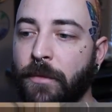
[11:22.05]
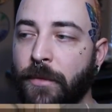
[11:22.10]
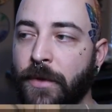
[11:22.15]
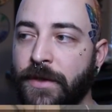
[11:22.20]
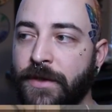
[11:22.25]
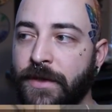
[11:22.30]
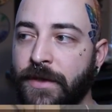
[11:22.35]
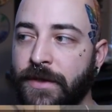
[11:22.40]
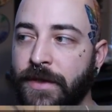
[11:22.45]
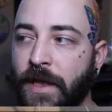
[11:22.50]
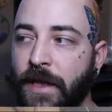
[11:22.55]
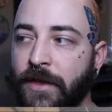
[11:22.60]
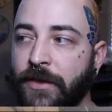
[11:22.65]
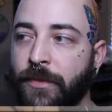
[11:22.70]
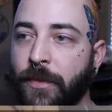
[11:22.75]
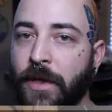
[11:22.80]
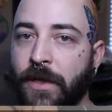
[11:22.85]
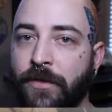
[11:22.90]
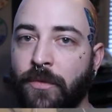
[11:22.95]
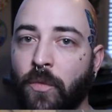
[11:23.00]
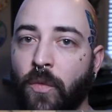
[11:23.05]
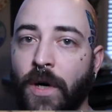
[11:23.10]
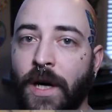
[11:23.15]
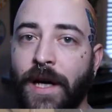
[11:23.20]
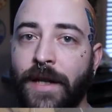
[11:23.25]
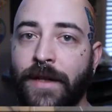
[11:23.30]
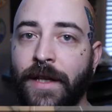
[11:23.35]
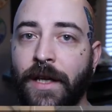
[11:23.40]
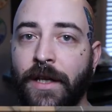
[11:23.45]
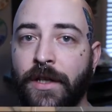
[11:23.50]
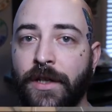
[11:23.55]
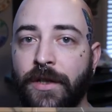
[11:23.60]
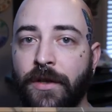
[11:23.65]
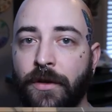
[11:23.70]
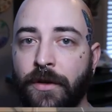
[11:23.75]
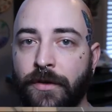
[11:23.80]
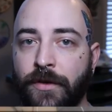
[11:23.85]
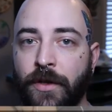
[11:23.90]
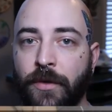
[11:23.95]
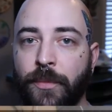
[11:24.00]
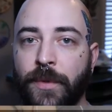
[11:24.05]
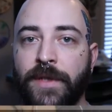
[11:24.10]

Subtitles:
a business aspect why that could hurt their